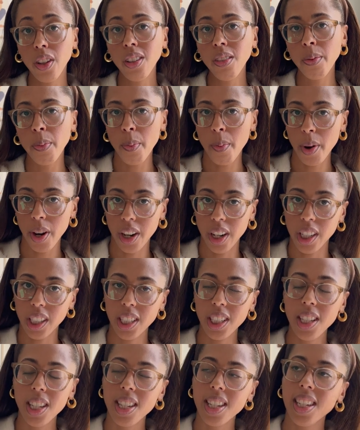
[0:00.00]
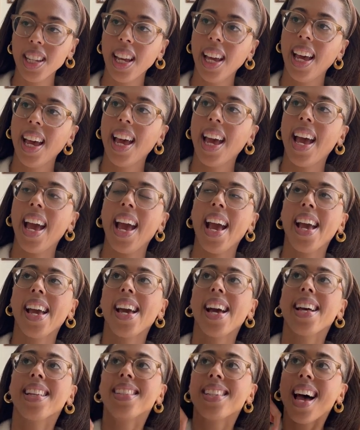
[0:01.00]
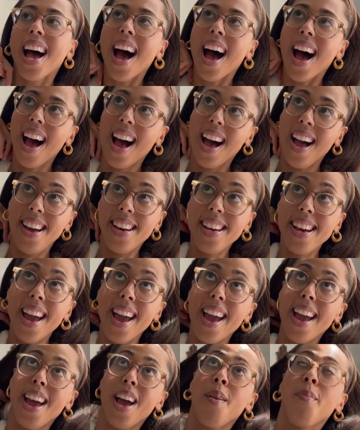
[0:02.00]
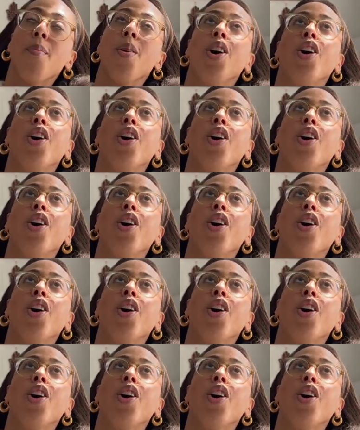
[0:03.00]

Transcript: of Birds and I am